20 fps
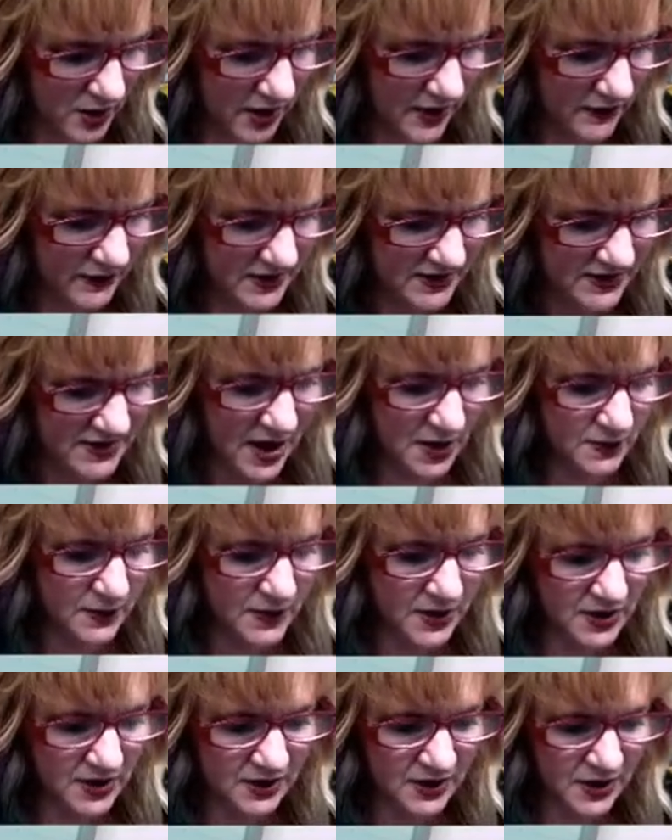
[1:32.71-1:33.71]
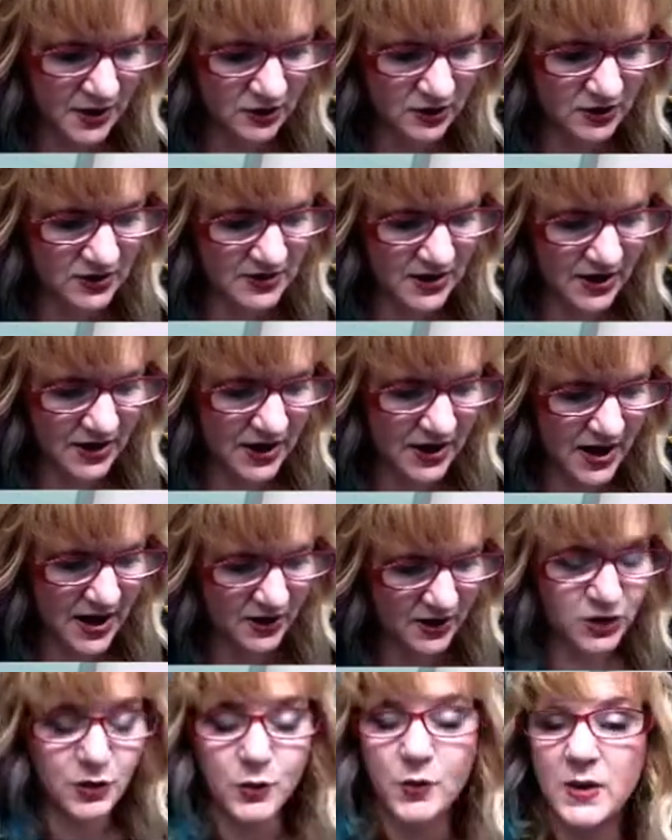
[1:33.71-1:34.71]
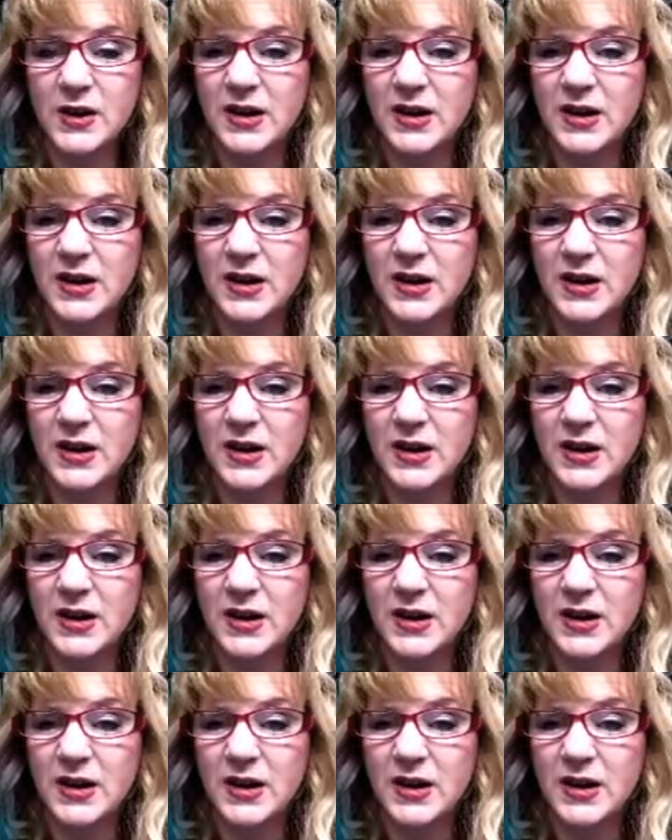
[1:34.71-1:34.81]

This napkin looks like it had three